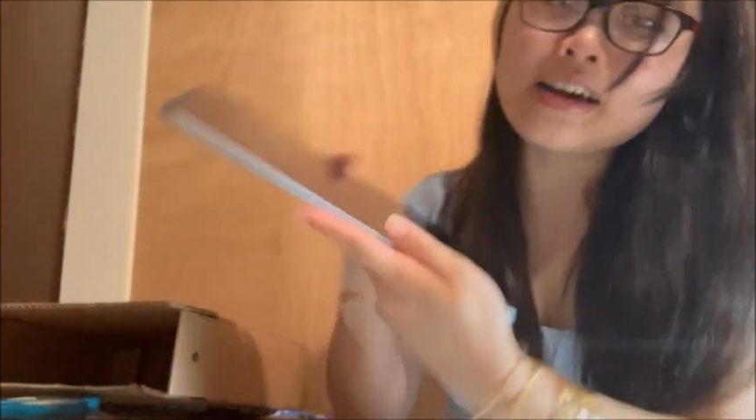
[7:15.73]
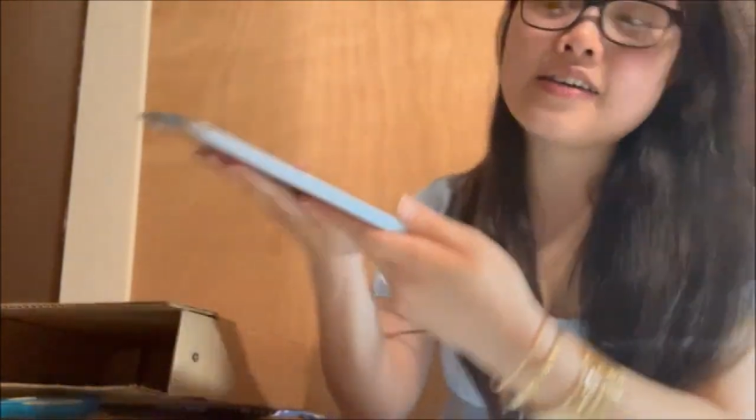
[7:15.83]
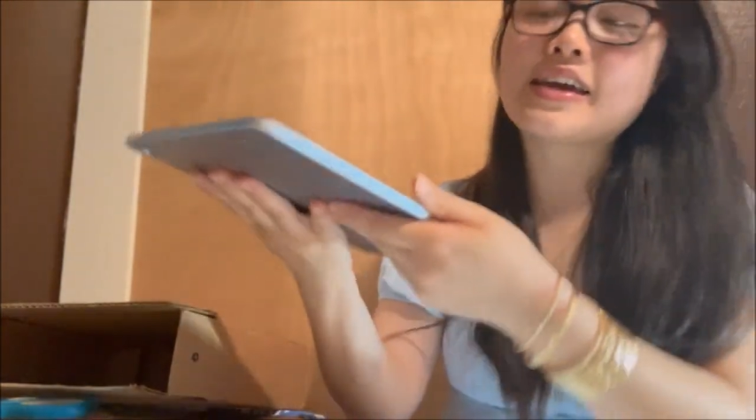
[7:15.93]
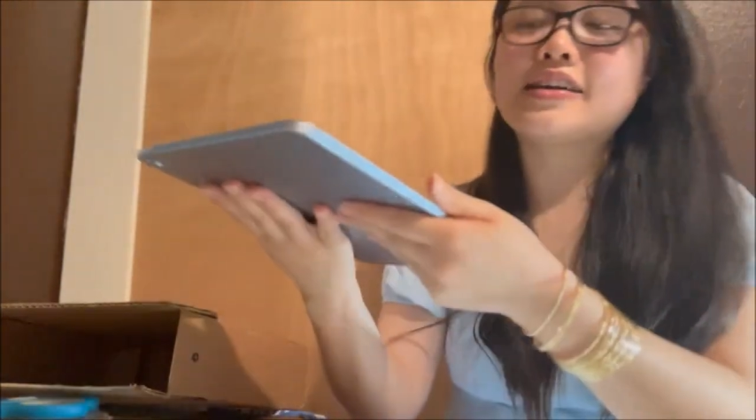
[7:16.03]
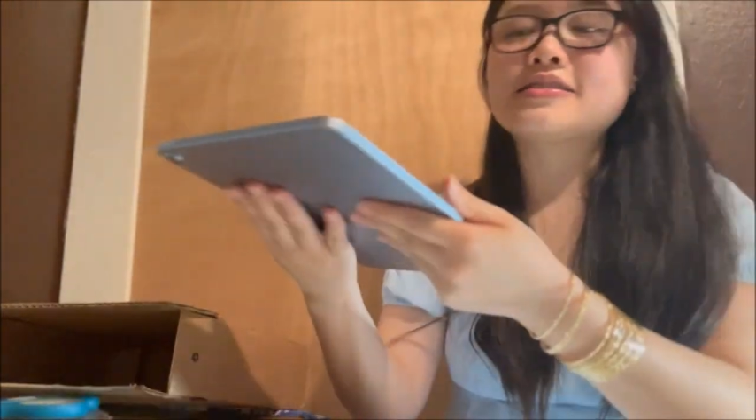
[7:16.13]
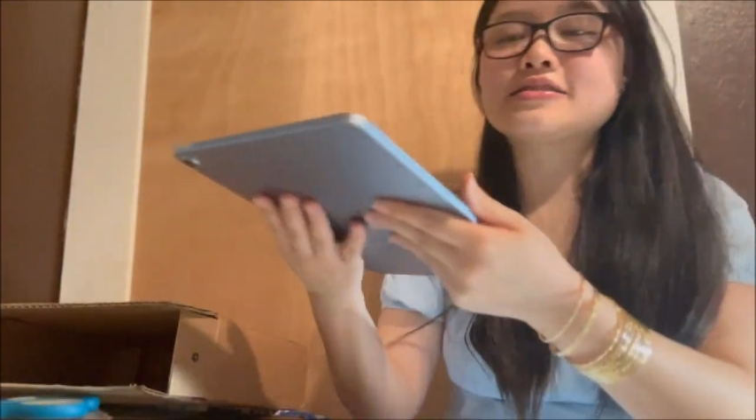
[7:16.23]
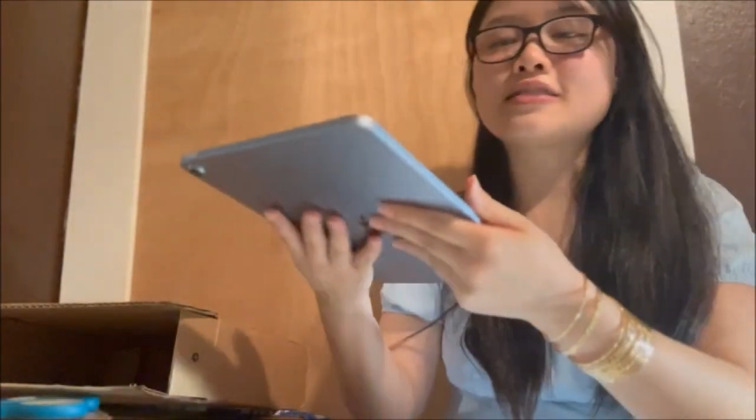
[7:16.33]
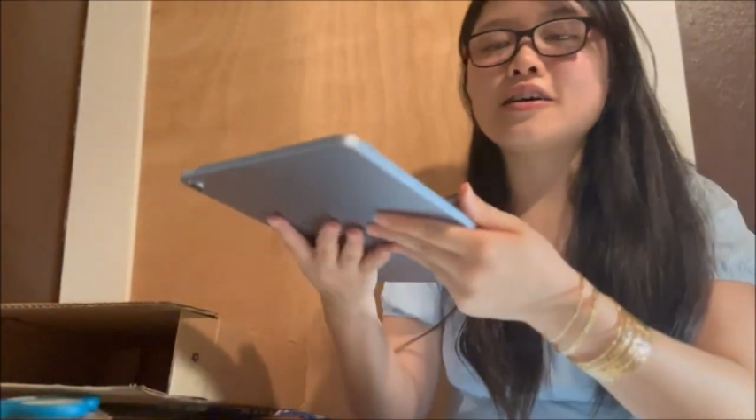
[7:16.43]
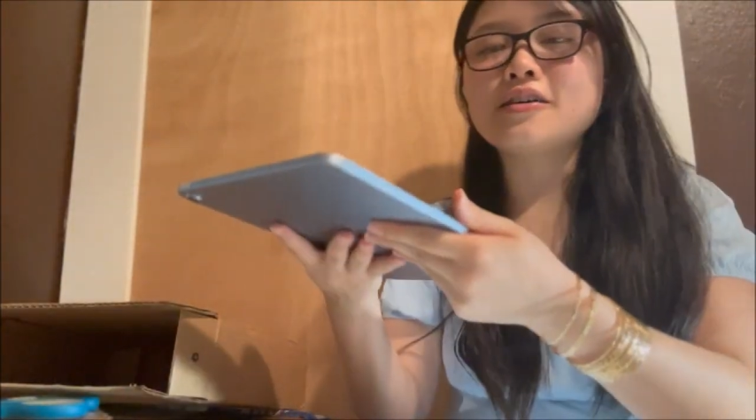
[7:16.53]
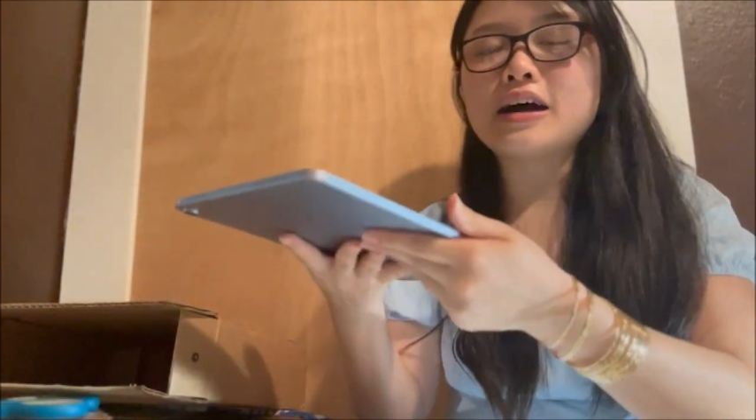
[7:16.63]
Okay,
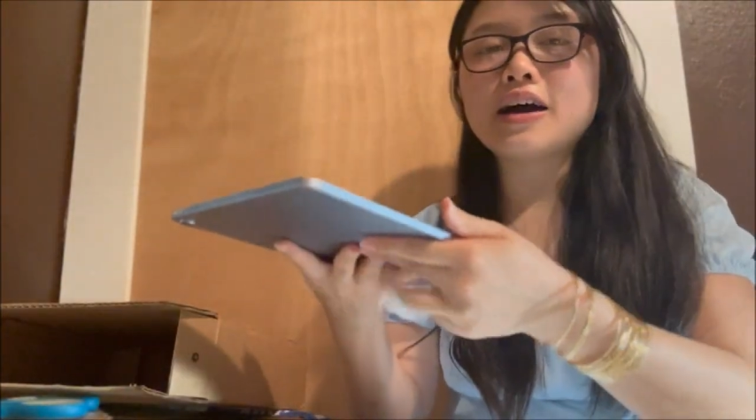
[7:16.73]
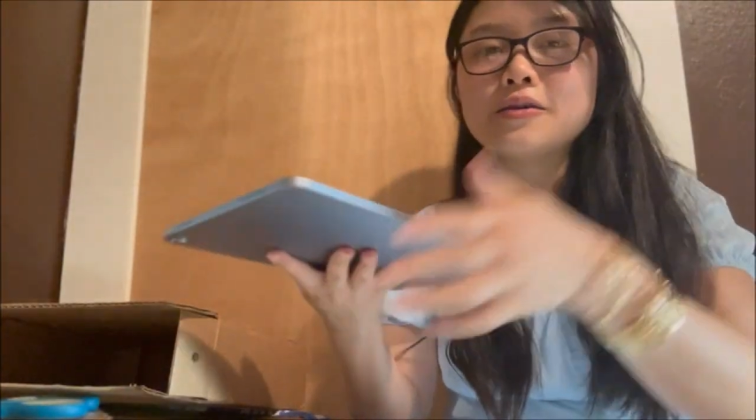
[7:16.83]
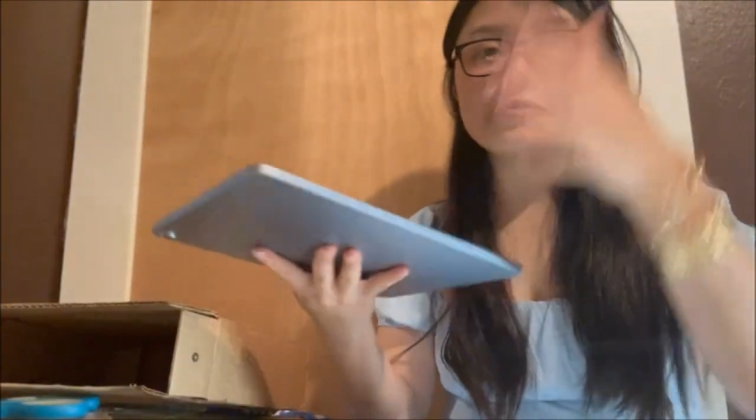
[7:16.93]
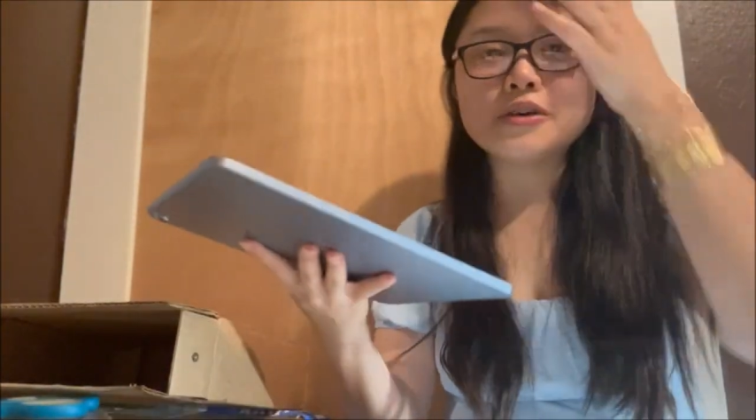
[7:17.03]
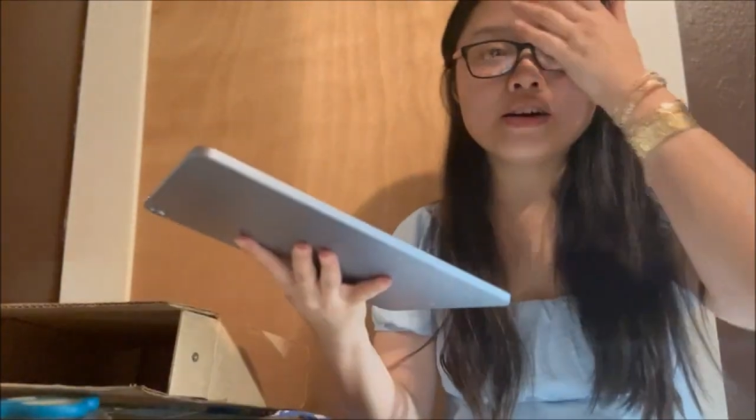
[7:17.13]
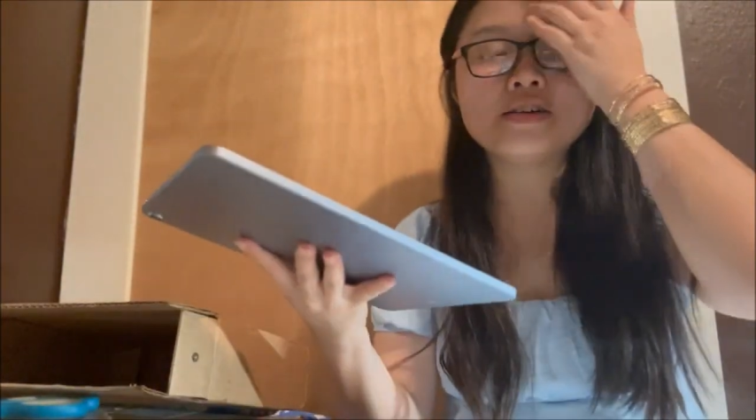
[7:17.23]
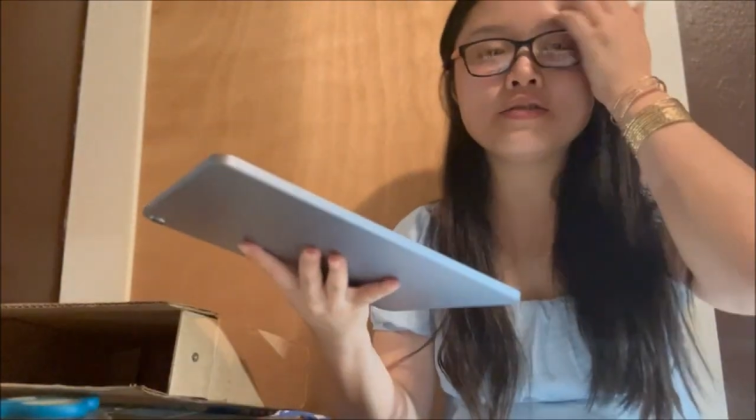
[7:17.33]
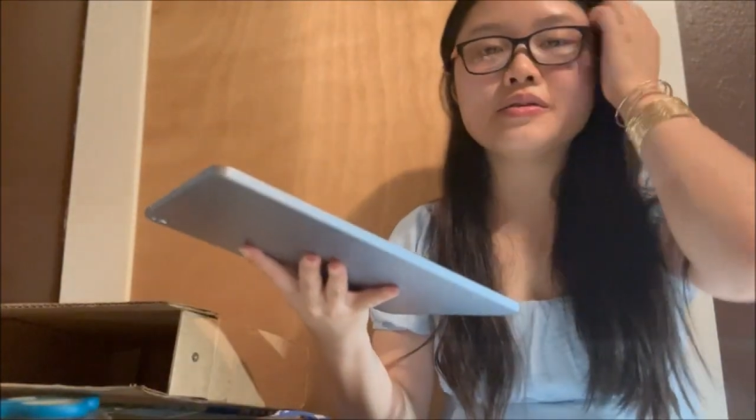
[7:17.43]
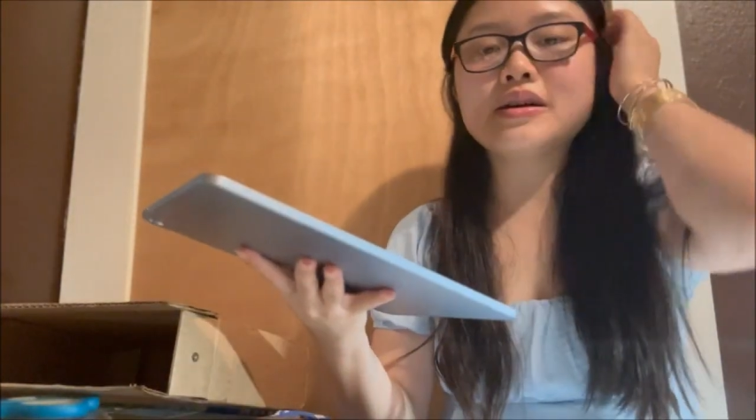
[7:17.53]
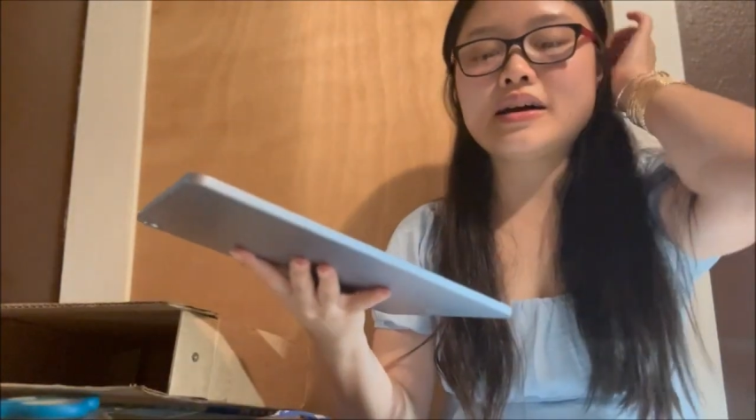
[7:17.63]
so I
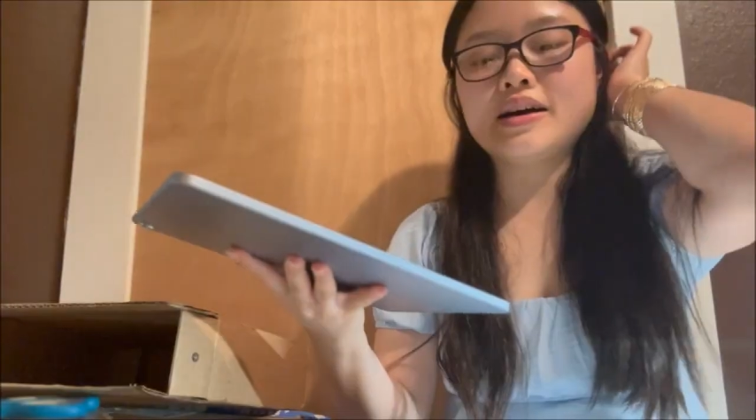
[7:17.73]
will